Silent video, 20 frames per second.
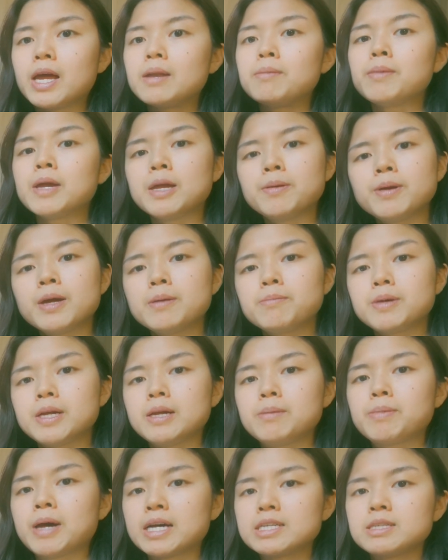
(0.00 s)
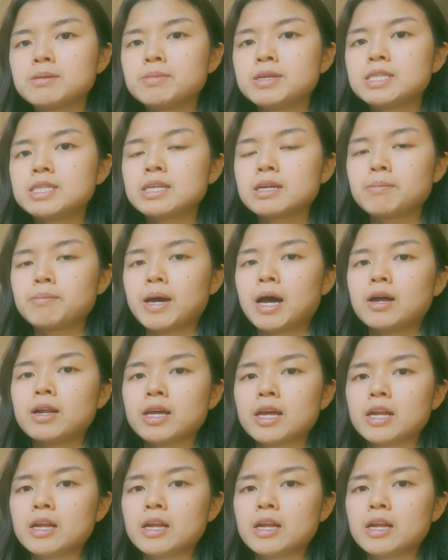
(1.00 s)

And maybe I'm being pessimistic about it,